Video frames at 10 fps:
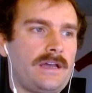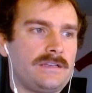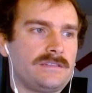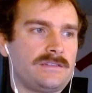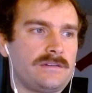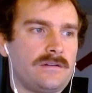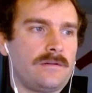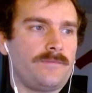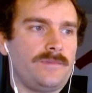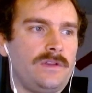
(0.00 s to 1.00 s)
has,
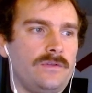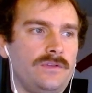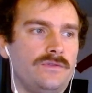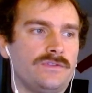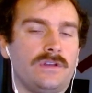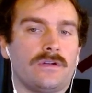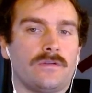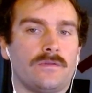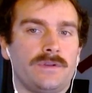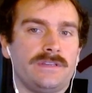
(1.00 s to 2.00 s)
used
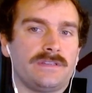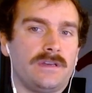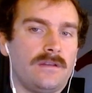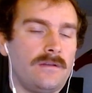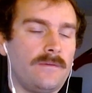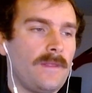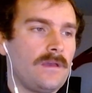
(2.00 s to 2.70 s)
their reason,